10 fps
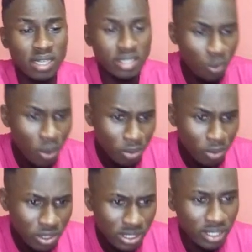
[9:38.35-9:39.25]
So one
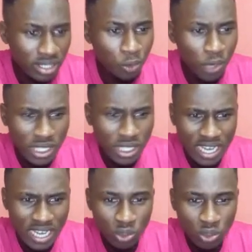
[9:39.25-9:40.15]
more thing, what I
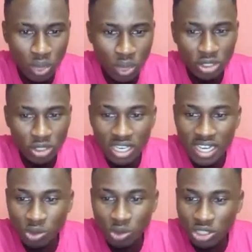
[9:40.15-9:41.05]
like to do, I usually
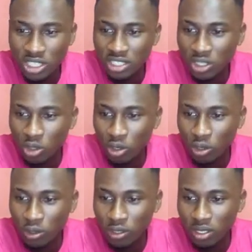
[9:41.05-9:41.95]
like to change the
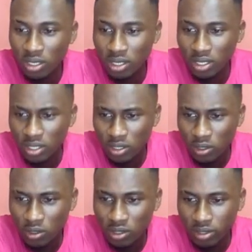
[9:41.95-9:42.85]
color
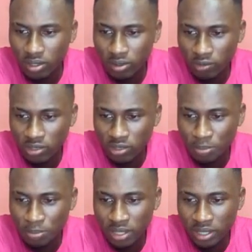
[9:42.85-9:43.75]
of
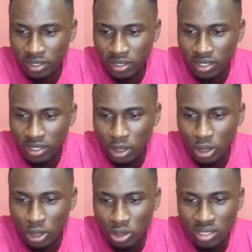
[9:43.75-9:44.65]
this panel
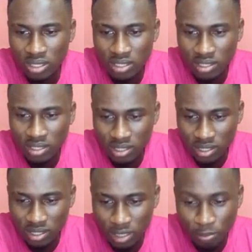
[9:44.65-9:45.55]
so that
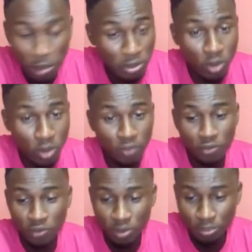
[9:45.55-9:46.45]
it pops
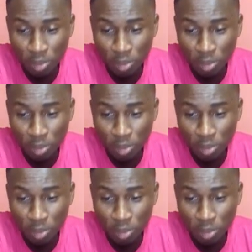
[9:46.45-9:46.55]
off